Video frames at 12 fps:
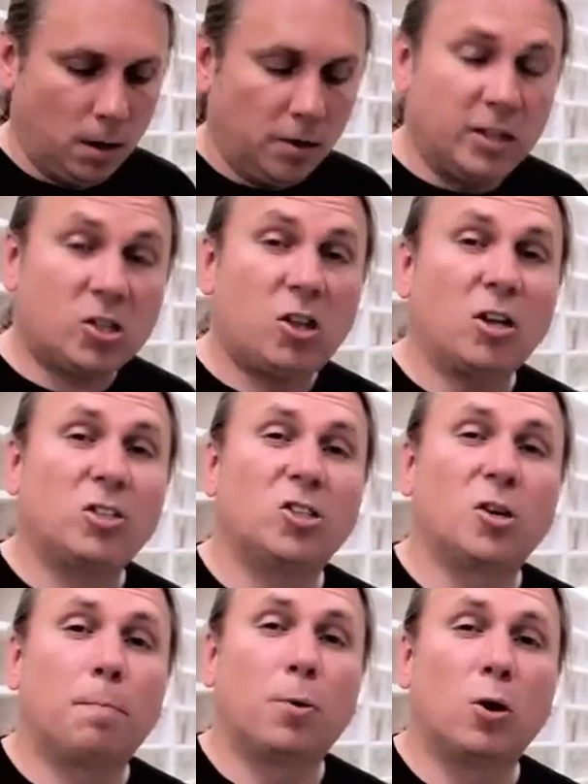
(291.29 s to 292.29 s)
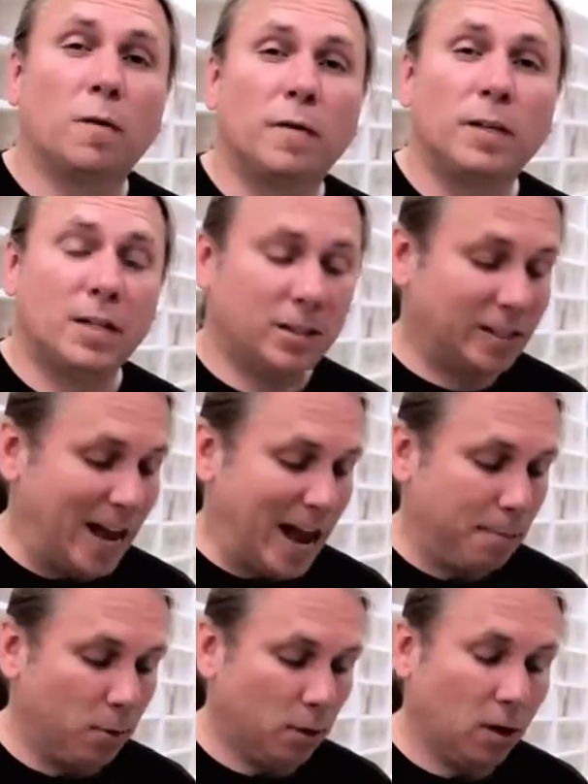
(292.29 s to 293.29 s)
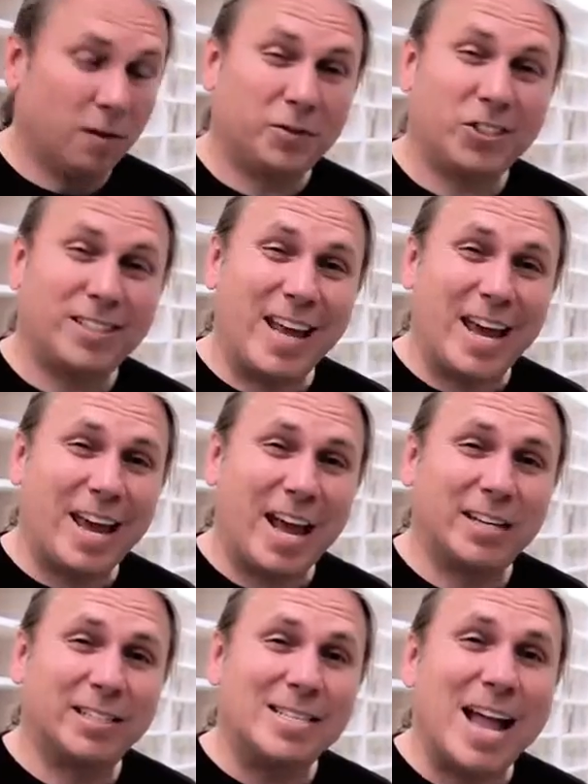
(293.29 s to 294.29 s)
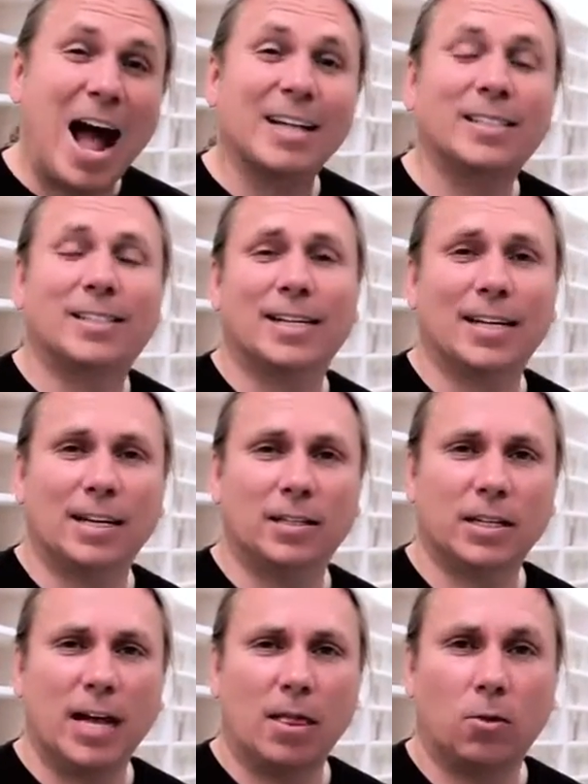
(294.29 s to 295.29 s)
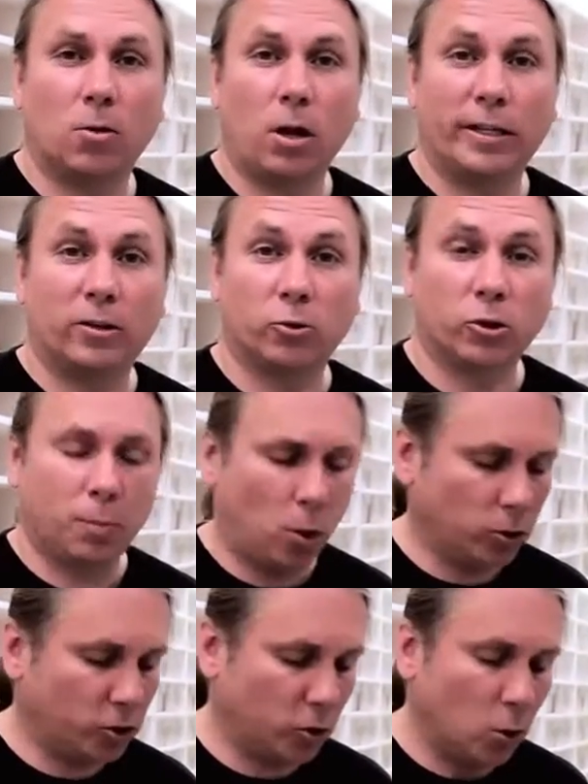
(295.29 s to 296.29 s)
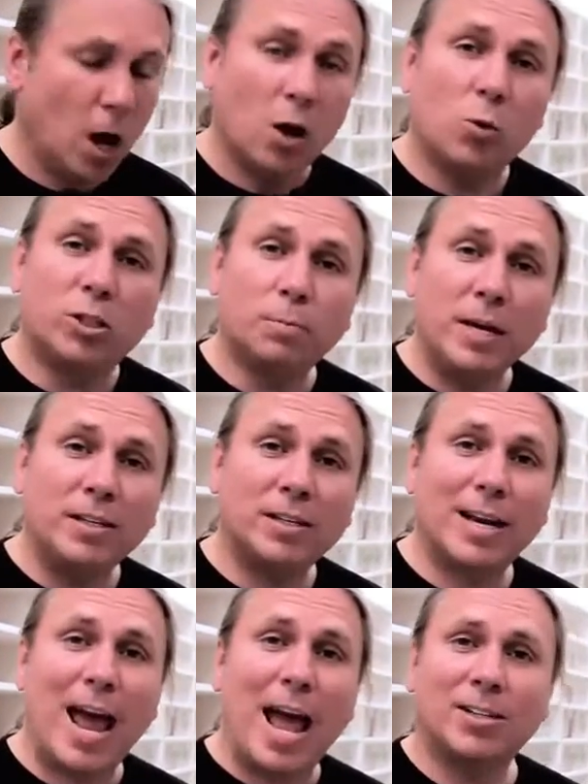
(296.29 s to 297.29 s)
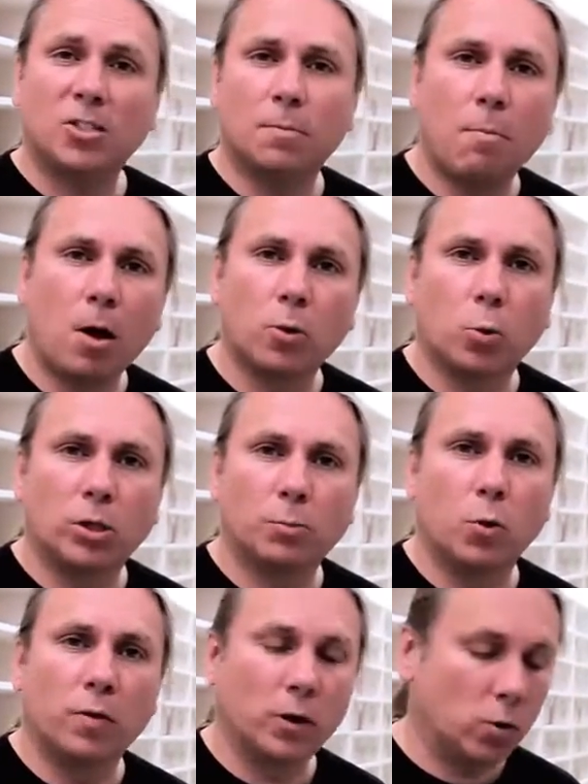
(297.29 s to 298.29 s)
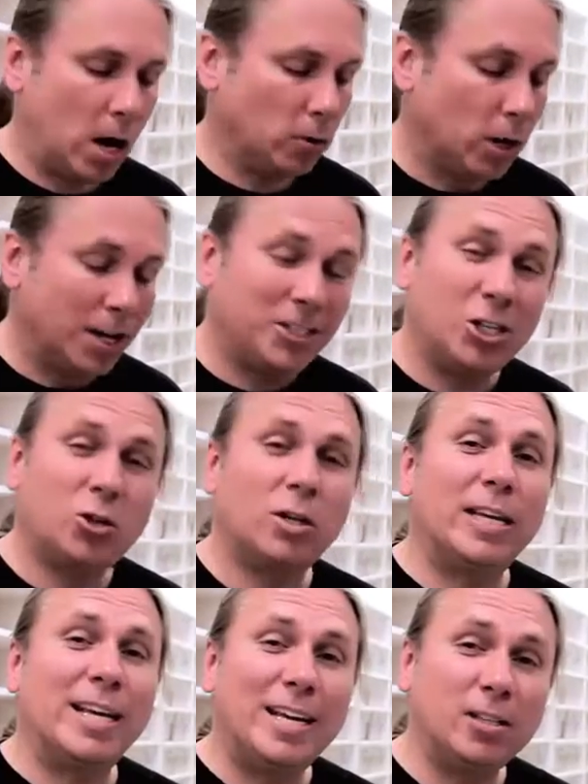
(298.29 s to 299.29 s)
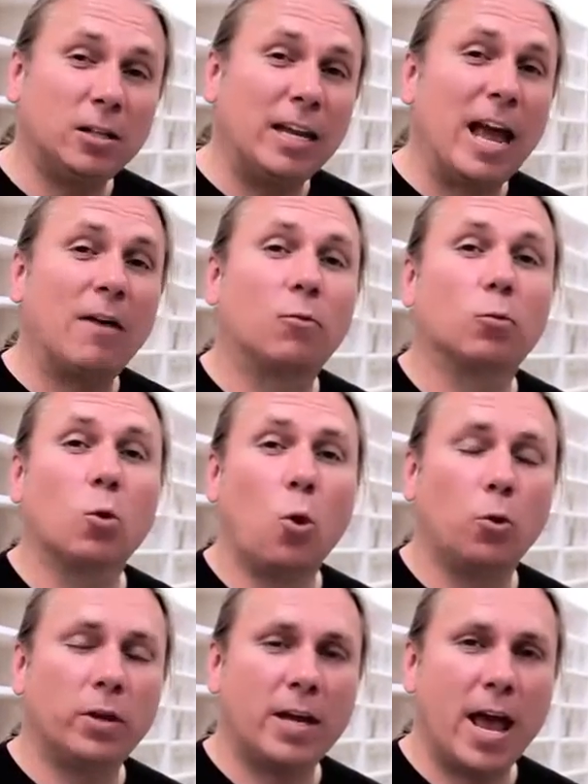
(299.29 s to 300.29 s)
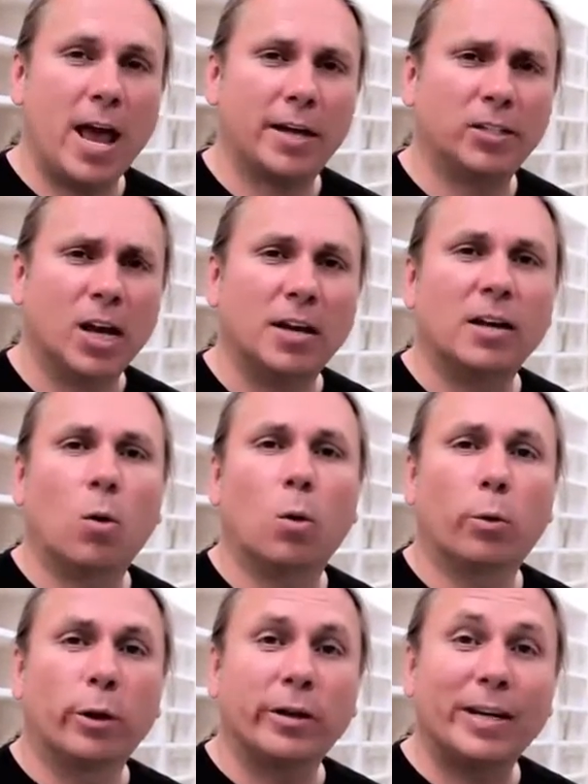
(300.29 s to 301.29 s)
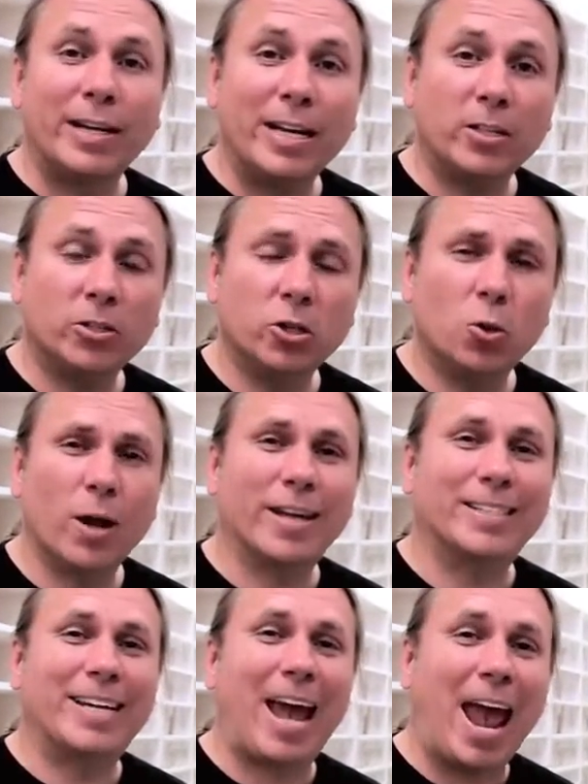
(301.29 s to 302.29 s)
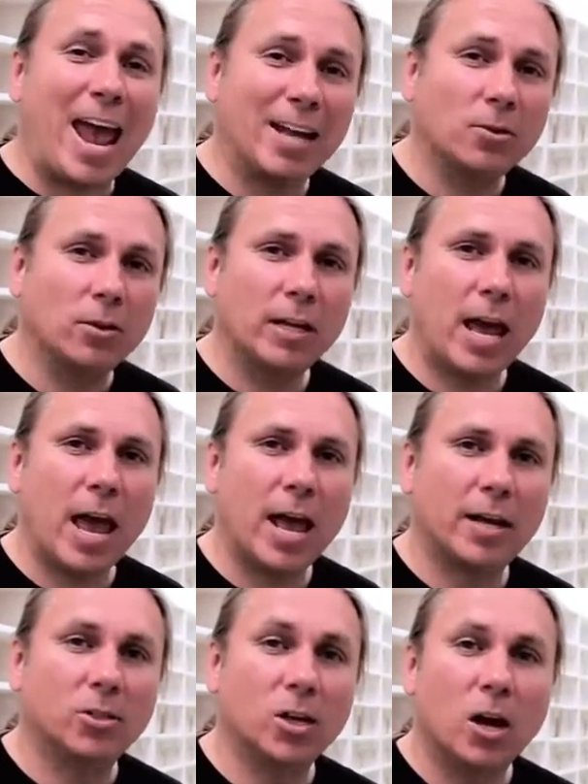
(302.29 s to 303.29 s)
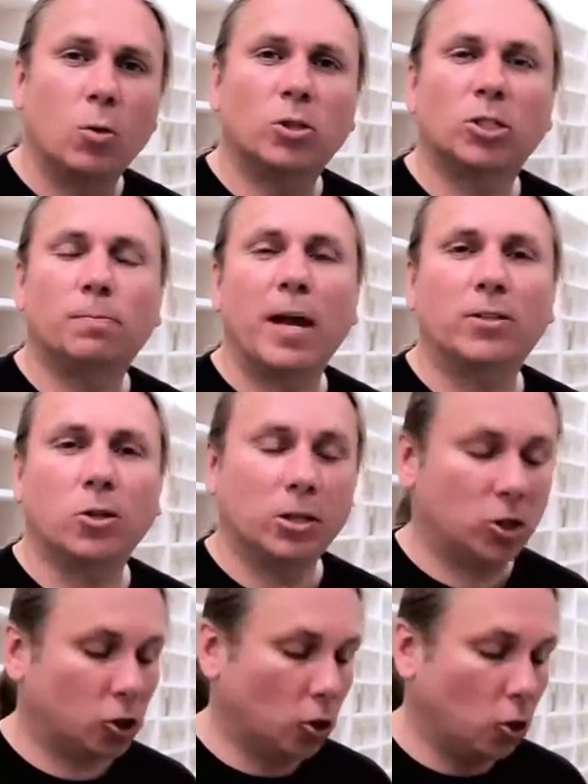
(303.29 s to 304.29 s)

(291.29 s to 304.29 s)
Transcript: This clutch is a perfect example of snake eggs not sticking together like they're supposed to, which means that as the mother was moving around, she could easily have rolled the eggs. Now what we're going to need to do is handle the eggs, which is basically just